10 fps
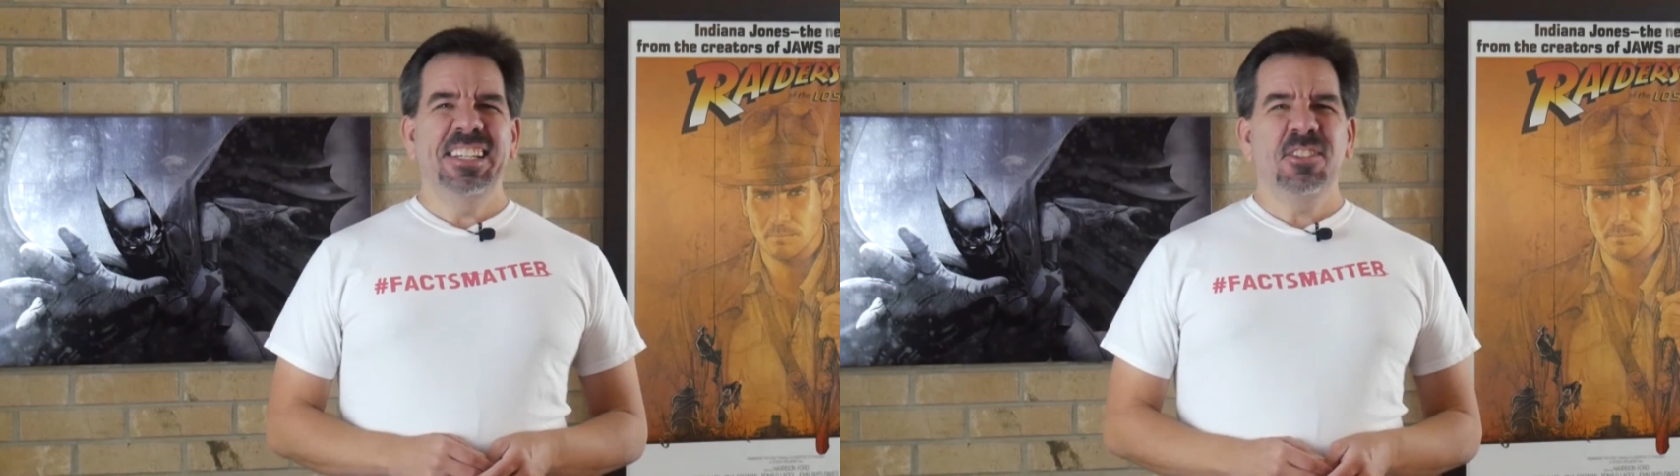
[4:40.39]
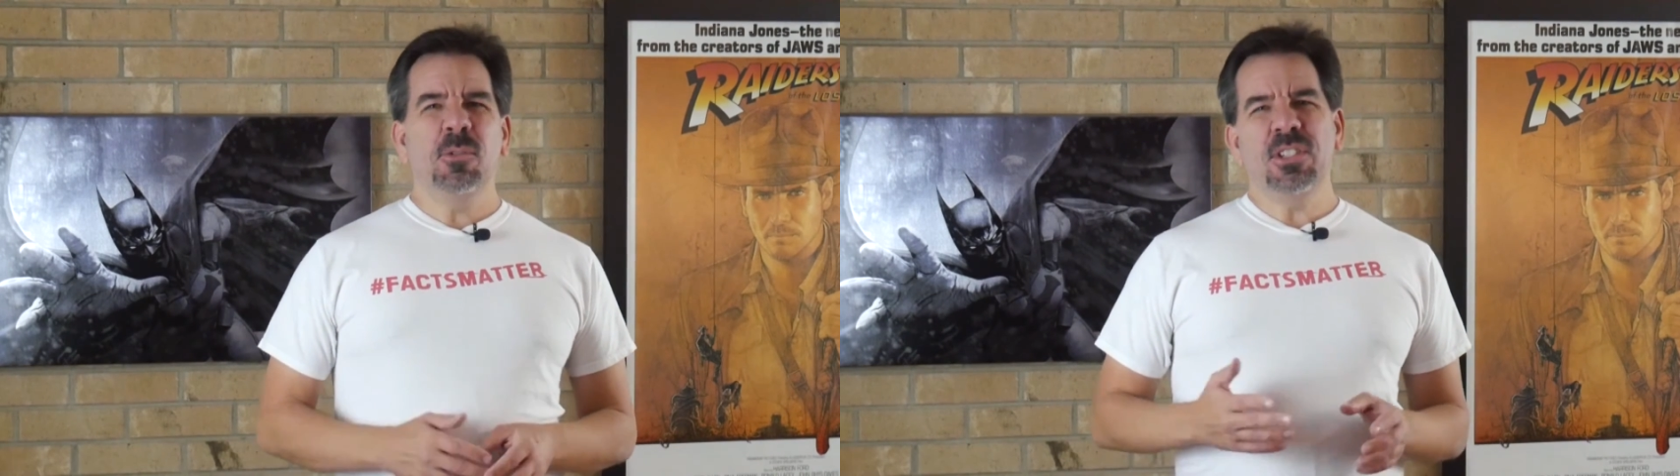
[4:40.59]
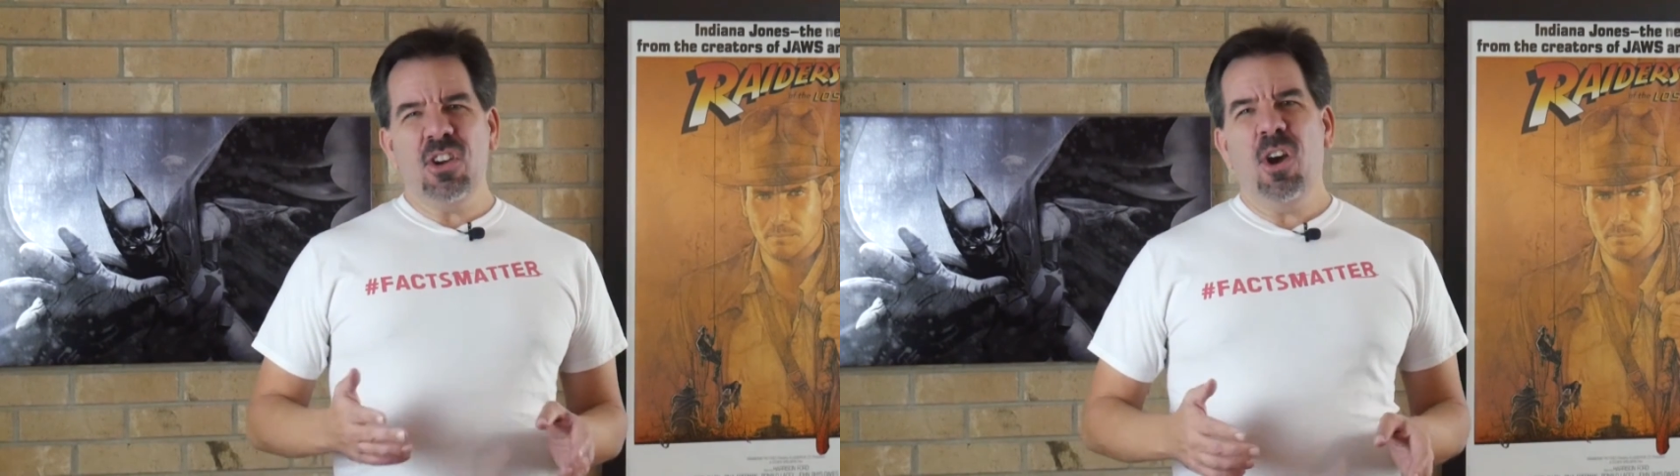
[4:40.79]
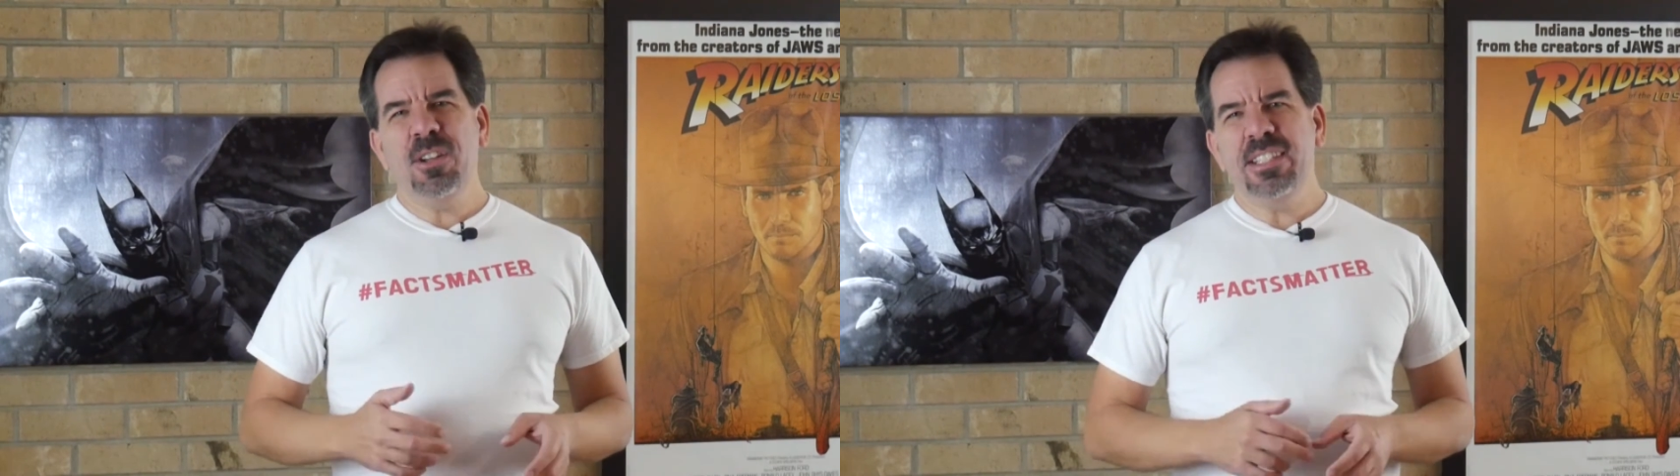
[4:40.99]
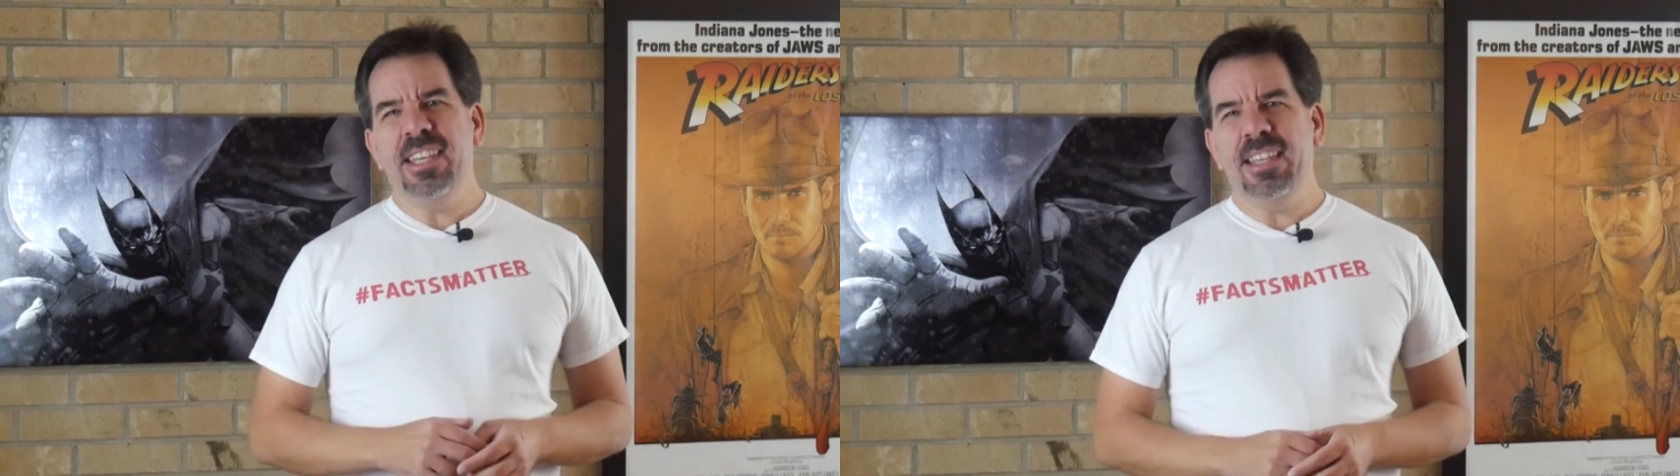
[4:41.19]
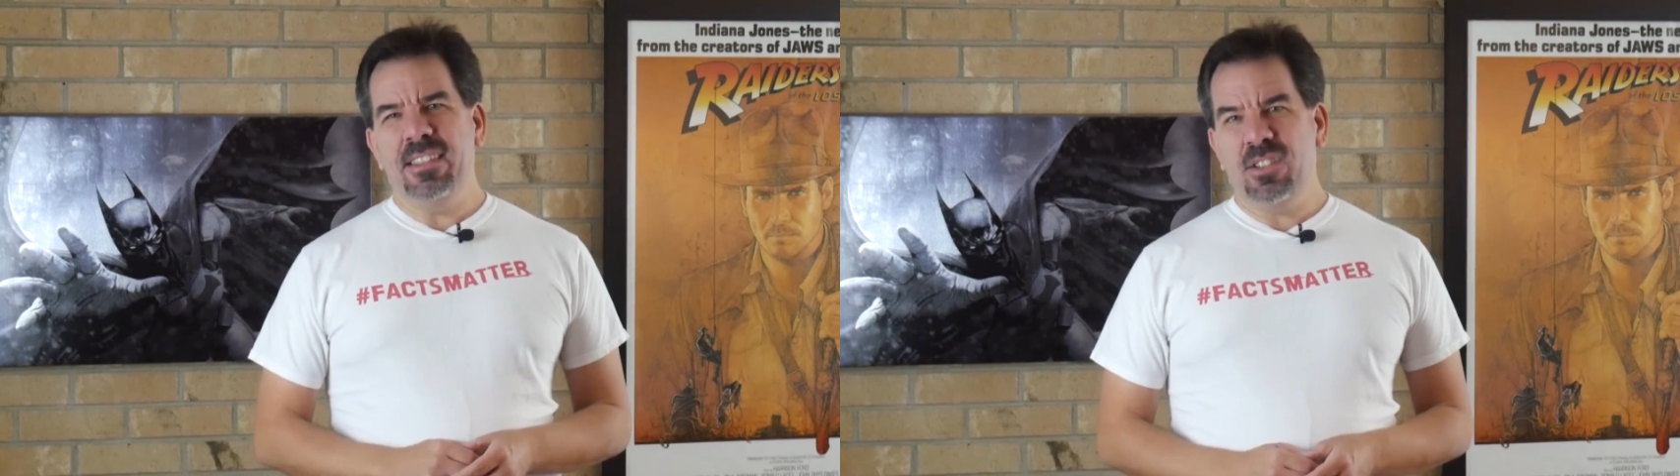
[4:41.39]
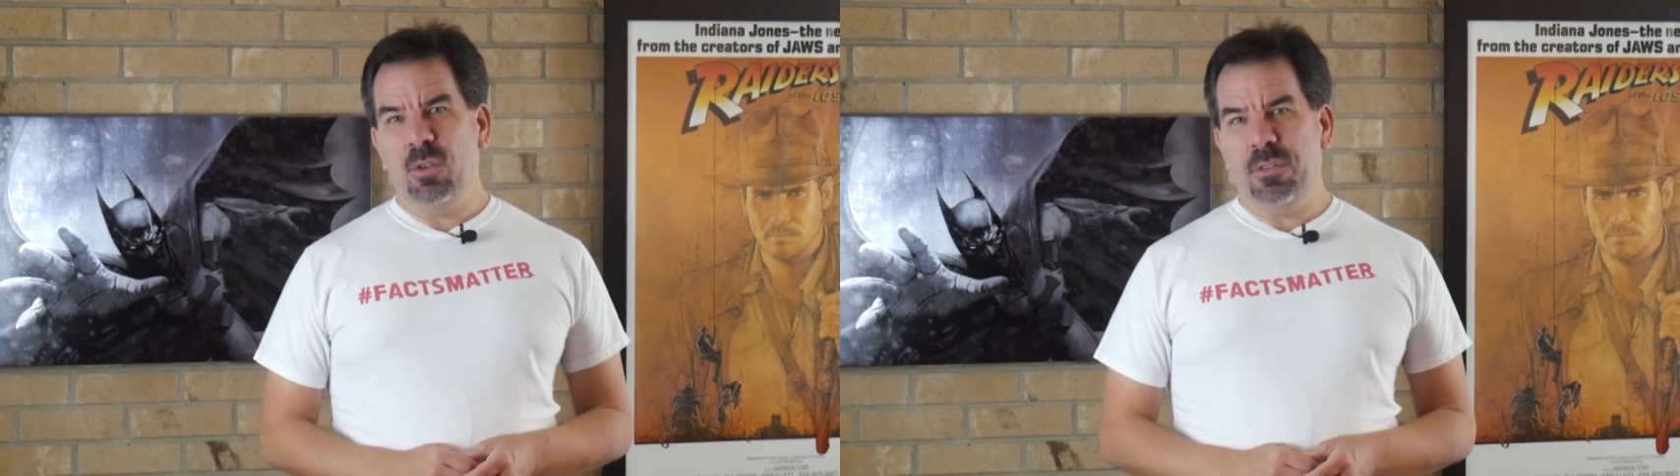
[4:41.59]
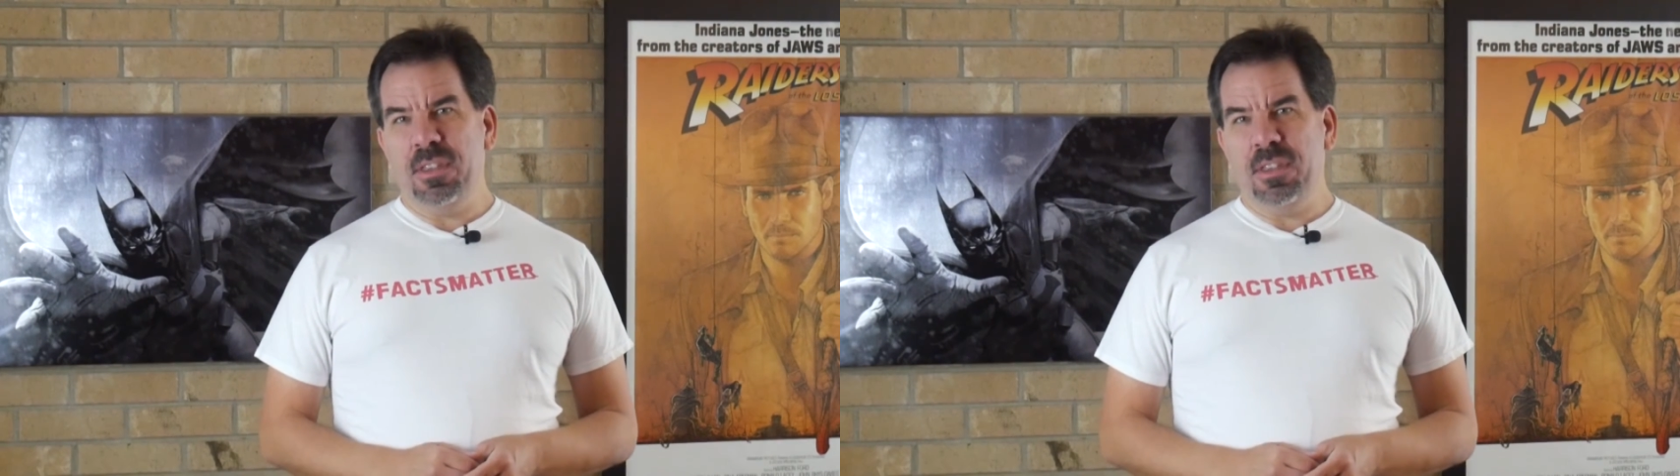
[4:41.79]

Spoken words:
so it's hard to take this whole